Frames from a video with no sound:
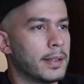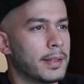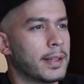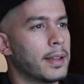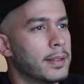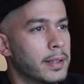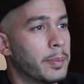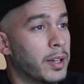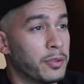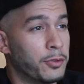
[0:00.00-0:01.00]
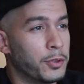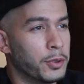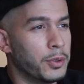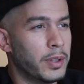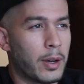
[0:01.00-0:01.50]
sense about
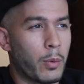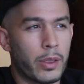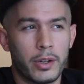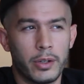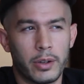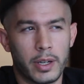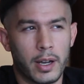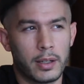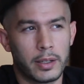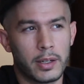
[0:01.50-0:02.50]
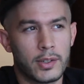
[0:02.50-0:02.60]
food that whether you go to culinary